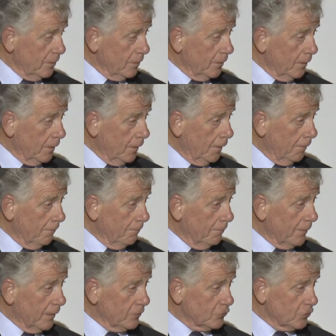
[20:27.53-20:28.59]

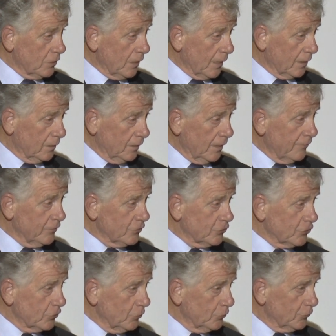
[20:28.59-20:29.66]
Um, and she had 11
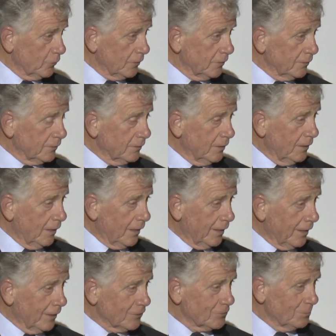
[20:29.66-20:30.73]
children.
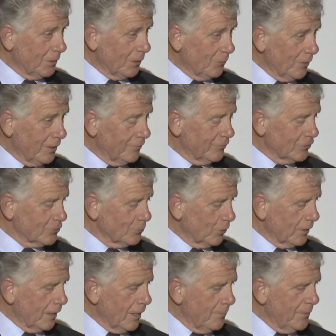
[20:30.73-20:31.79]
I asked my wife this
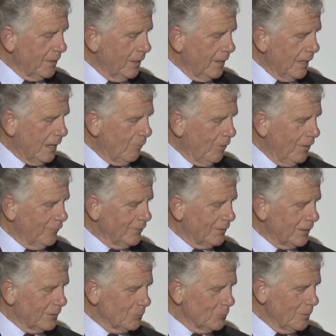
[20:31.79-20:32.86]
morning, how, many, how often
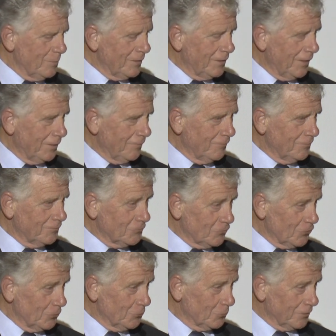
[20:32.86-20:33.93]
can a woman have
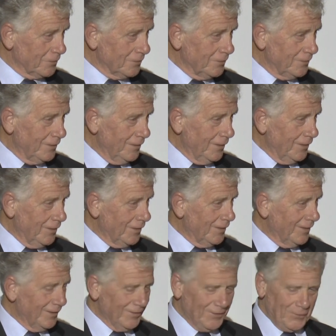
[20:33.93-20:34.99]
children?
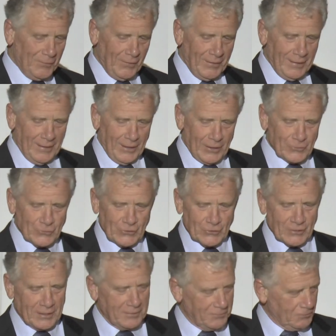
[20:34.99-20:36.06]
Uh, and she
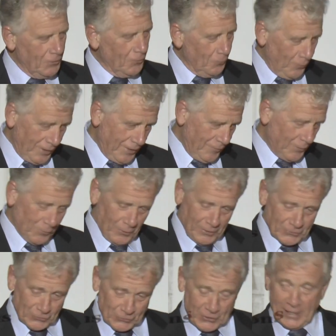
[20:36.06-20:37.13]
said, whatever it
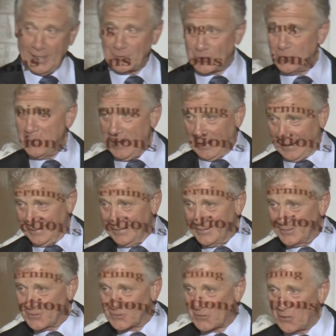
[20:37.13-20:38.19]
was, she had too many.
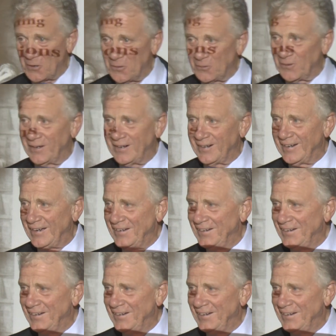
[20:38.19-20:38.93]
So uh,